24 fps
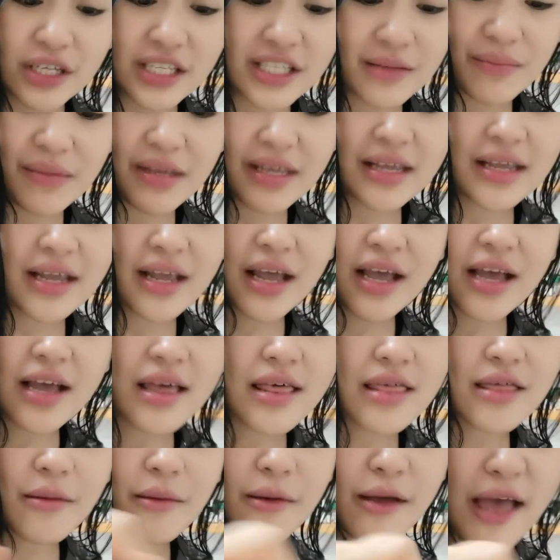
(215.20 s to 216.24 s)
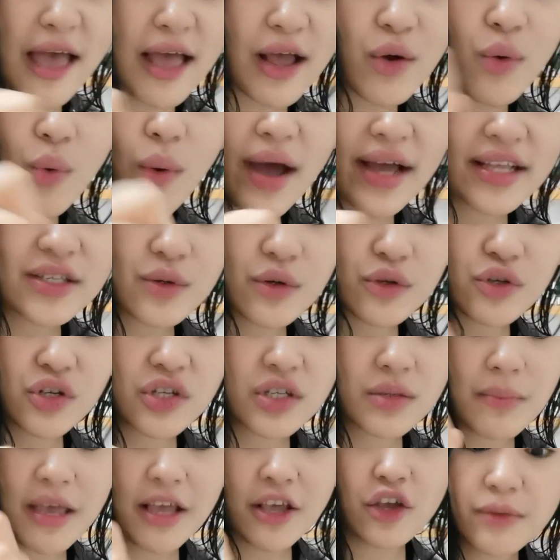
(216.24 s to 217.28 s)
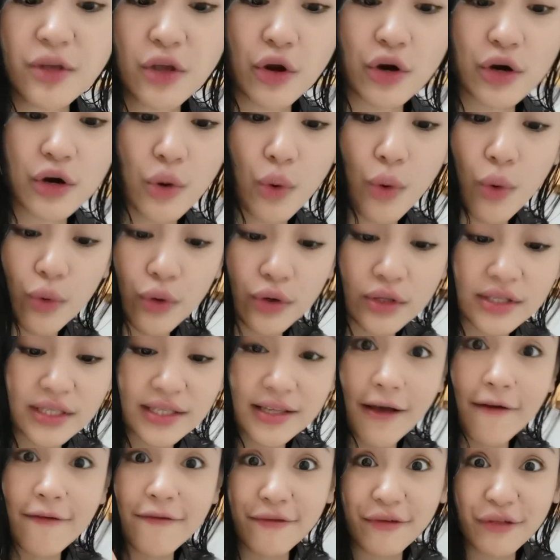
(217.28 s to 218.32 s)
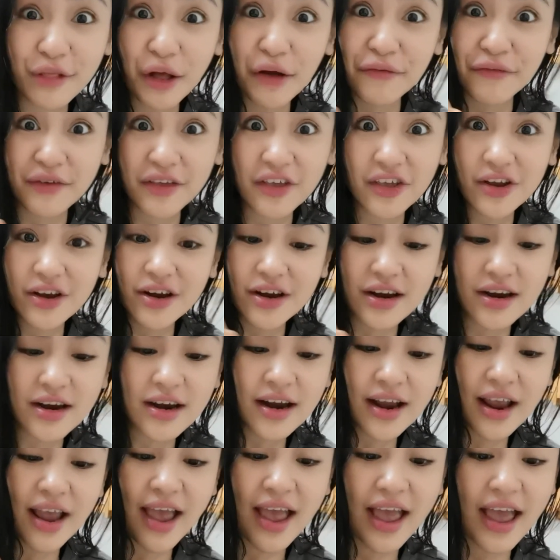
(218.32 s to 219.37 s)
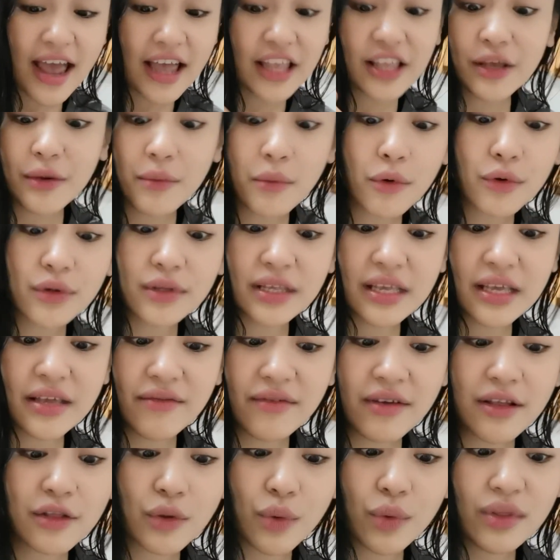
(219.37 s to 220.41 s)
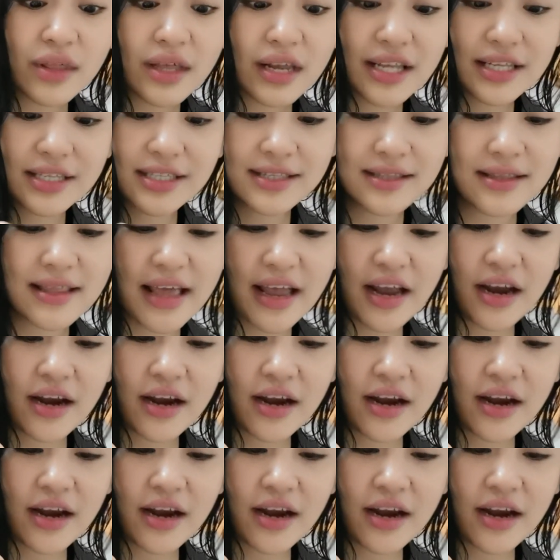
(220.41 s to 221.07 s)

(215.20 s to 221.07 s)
me, the egg whites will just make your oats fluffier and you won't even know that it's there.